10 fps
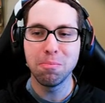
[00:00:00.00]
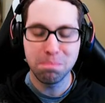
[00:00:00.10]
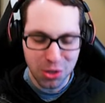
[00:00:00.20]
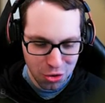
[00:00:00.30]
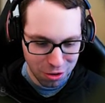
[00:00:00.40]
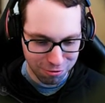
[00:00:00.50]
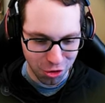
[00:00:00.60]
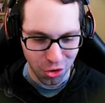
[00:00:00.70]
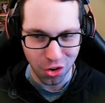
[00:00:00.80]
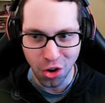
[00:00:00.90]

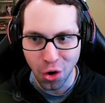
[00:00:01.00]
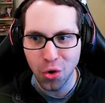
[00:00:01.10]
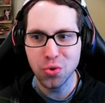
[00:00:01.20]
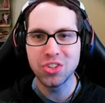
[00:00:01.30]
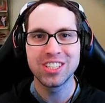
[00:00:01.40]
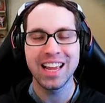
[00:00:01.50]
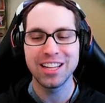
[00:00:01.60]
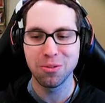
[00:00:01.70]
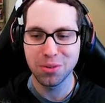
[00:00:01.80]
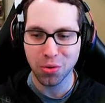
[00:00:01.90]
beautiful Old
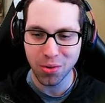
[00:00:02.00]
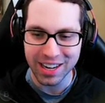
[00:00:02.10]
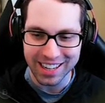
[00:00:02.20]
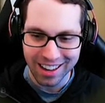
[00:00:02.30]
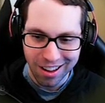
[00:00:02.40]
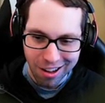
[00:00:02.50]
Salem Creek